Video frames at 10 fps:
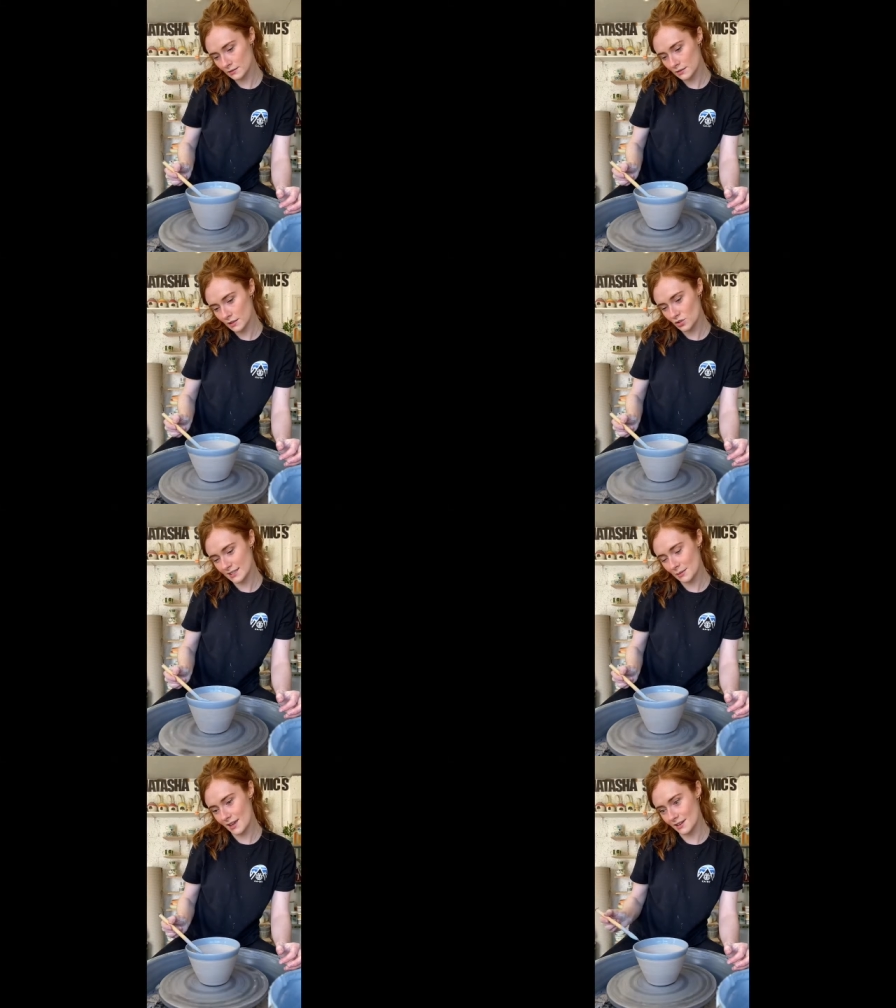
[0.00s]

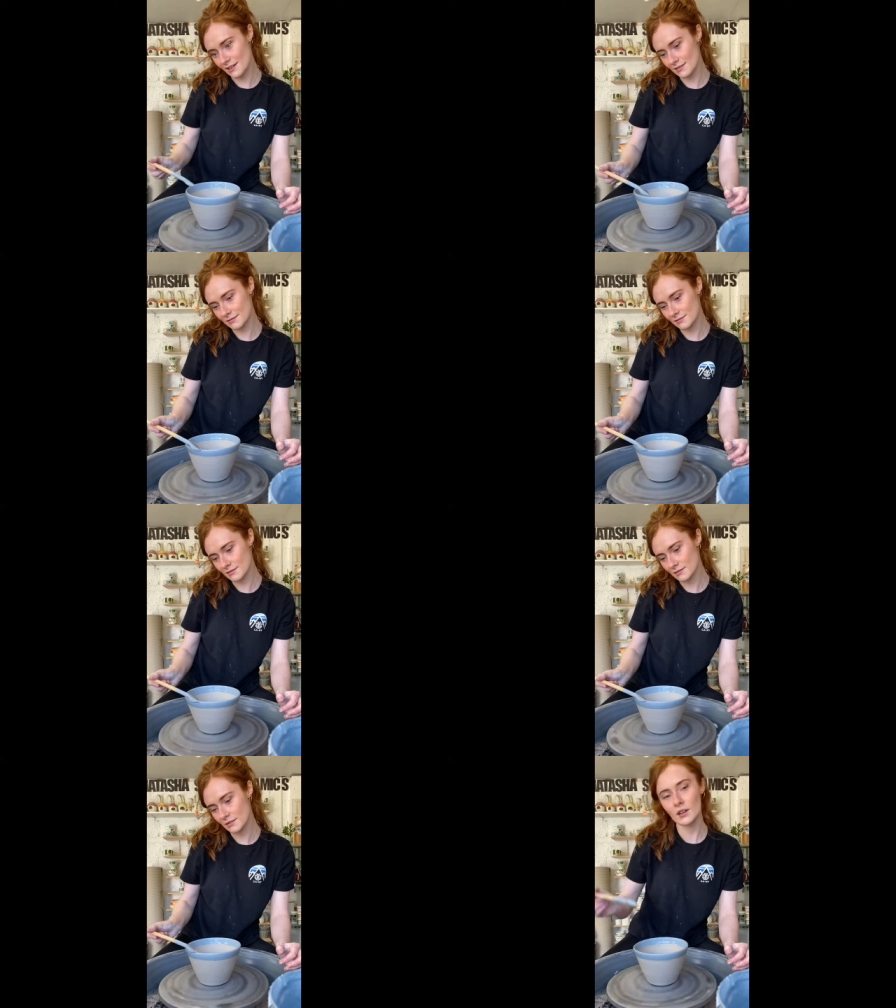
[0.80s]
It has a
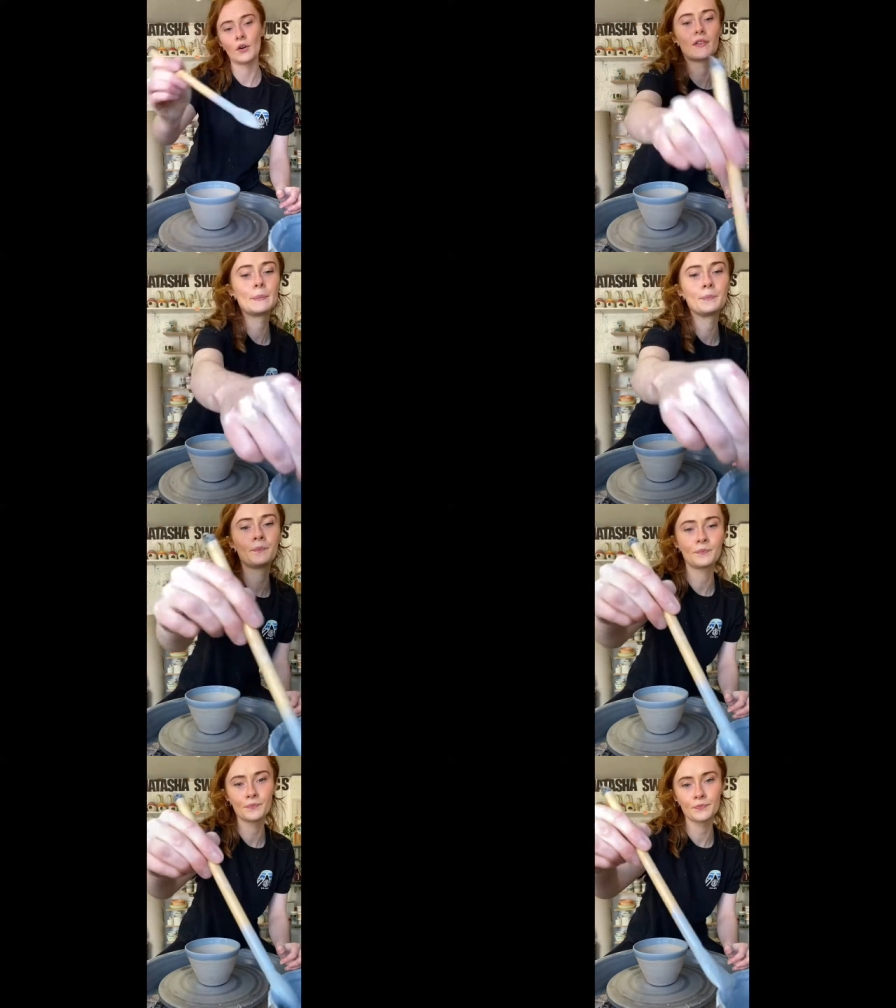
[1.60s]
matching plate, so
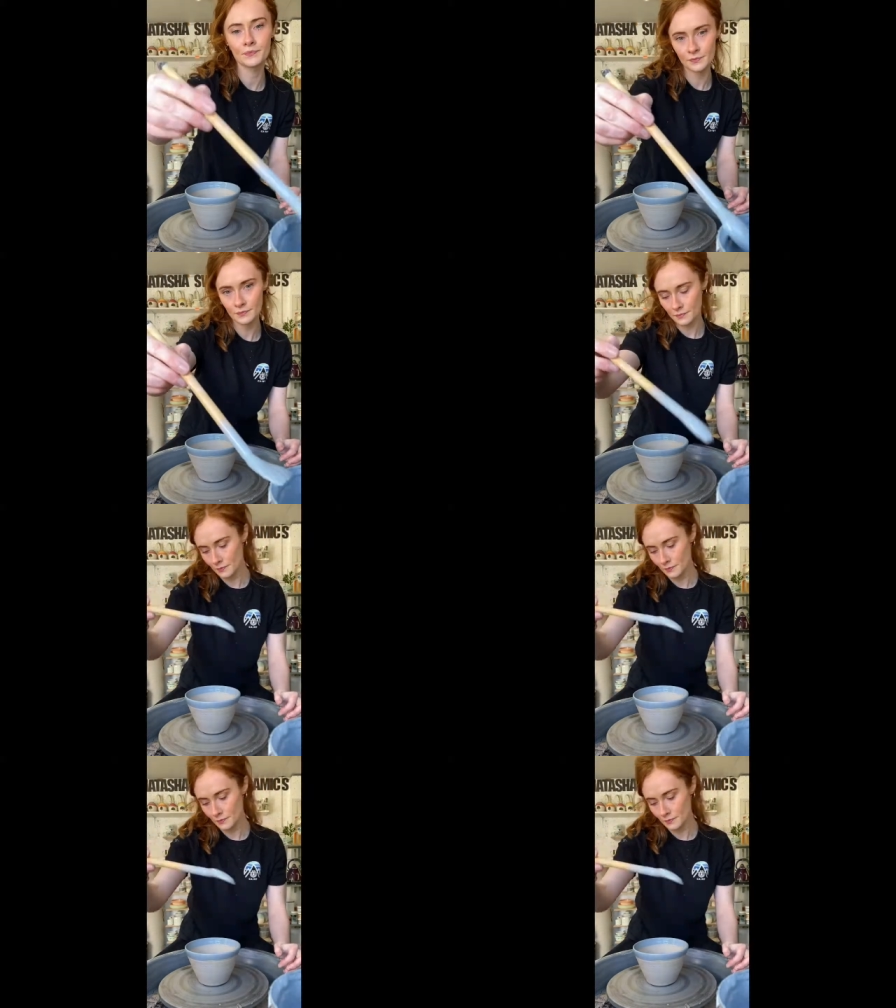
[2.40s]
all of these bowls